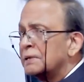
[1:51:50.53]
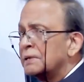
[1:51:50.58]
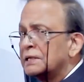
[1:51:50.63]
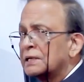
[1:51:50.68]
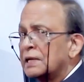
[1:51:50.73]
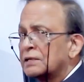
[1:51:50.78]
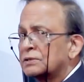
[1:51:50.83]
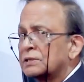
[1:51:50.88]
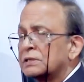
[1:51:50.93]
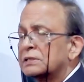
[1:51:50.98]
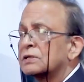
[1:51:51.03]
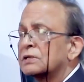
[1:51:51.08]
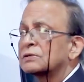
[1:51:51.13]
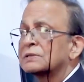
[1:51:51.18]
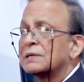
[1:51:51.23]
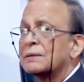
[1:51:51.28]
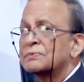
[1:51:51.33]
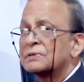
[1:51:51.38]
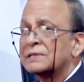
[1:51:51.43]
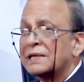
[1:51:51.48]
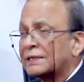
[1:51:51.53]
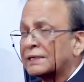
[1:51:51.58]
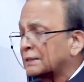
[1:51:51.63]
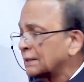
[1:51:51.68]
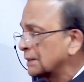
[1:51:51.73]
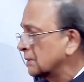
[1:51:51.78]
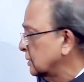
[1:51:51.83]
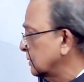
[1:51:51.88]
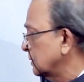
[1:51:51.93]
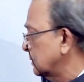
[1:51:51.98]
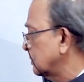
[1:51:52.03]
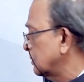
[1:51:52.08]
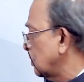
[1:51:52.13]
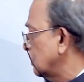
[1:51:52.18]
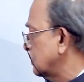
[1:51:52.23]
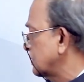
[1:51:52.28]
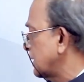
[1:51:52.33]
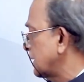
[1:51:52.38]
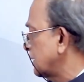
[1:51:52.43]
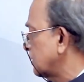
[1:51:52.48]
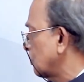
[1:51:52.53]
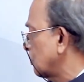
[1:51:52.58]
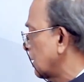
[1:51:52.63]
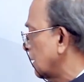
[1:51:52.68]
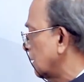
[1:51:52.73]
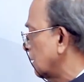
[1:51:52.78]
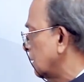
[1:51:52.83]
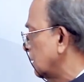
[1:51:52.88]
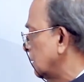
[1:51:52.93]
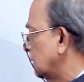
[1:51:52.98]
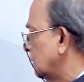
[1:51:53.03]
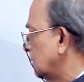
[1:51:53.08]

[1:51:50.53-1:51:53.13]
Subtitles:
industries or some sectors, it is called sectoral